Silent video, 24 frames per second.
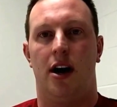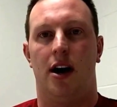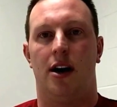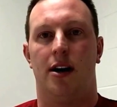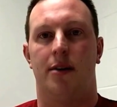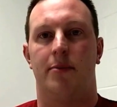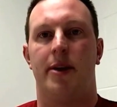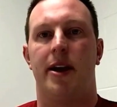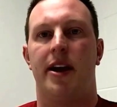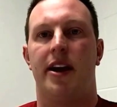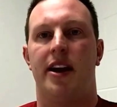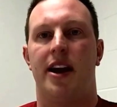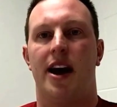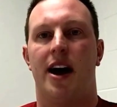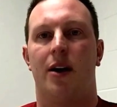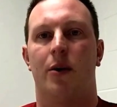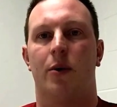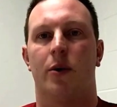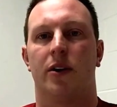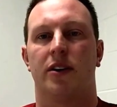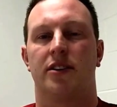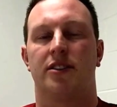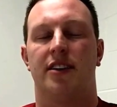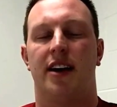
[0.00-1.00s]
He now
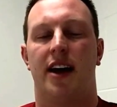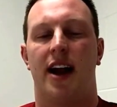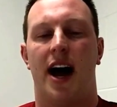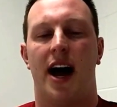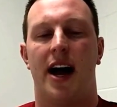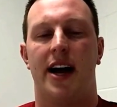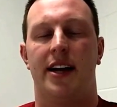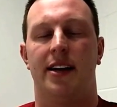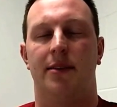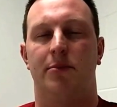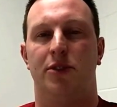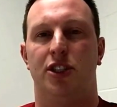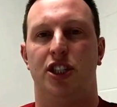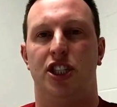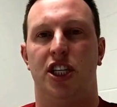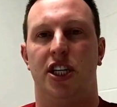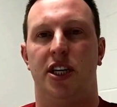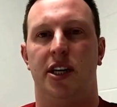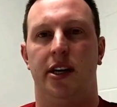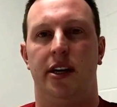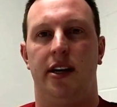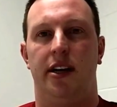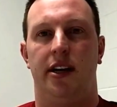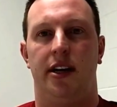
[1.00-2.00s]
works at
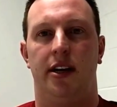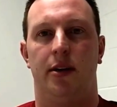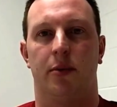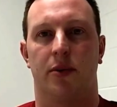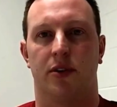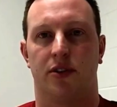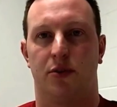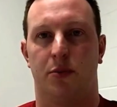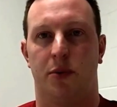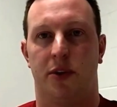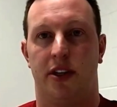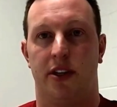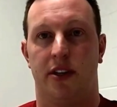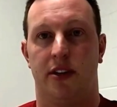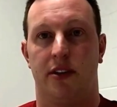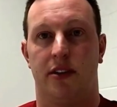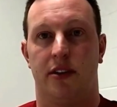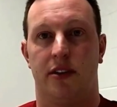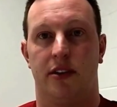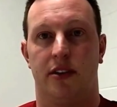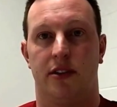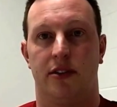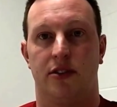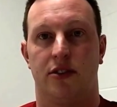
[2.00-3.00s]
IMG. He works with
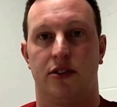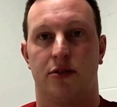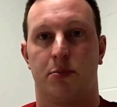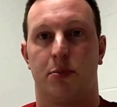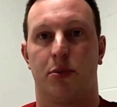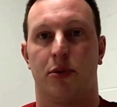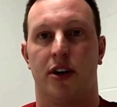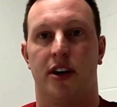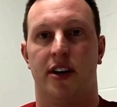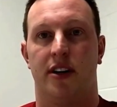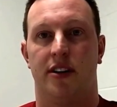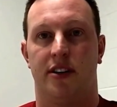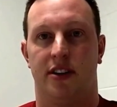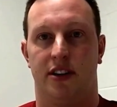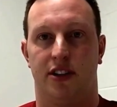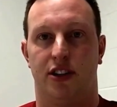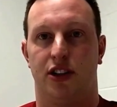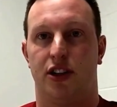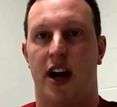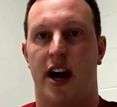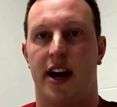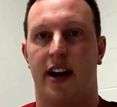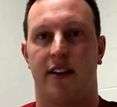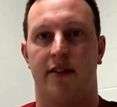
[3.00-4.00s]
their
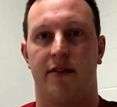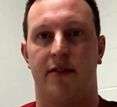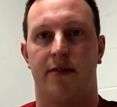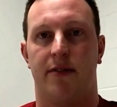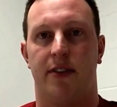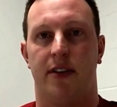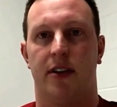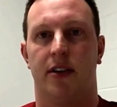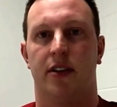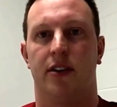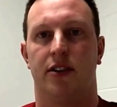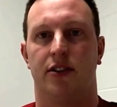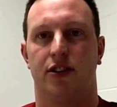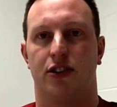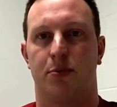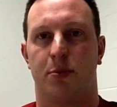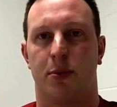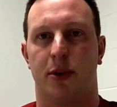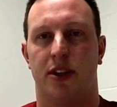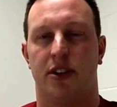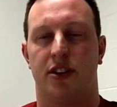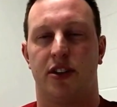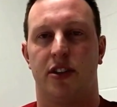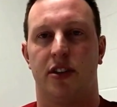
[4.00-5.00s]
track and field, their
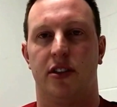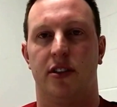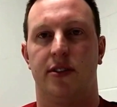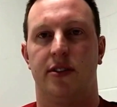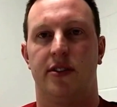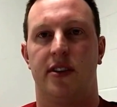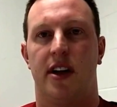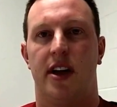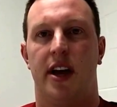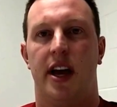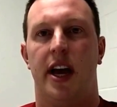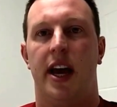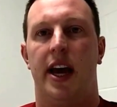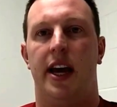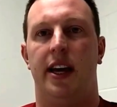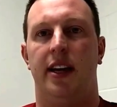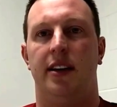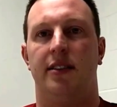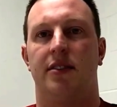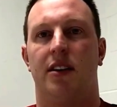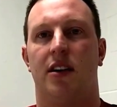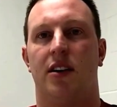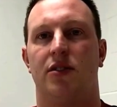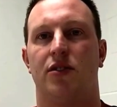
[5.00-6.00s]
sprinters, and
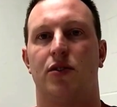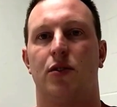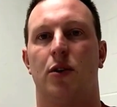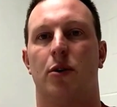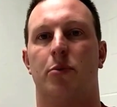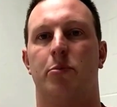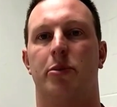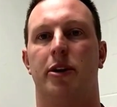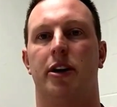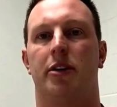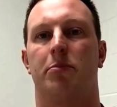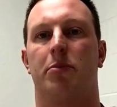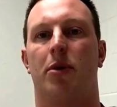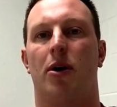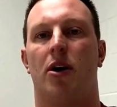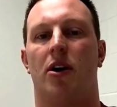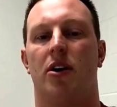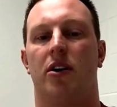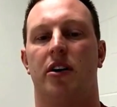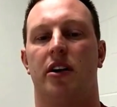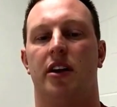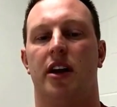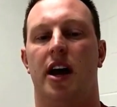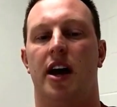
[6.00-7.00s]
he's also a big
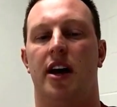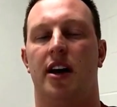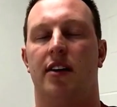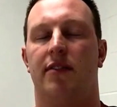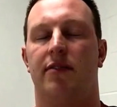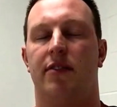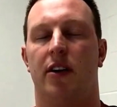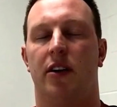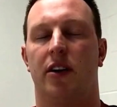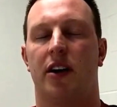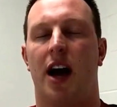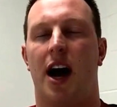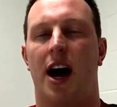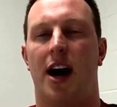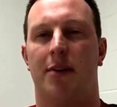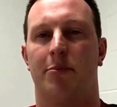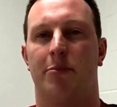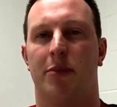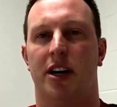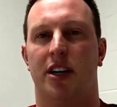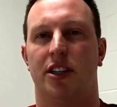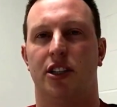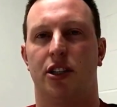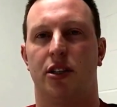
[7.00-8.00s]
part of the NFL
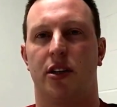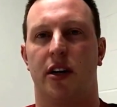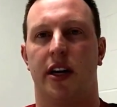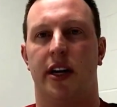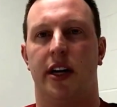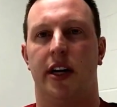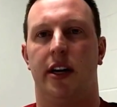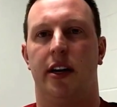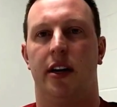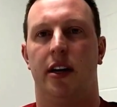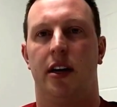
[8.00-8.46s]
Combine training.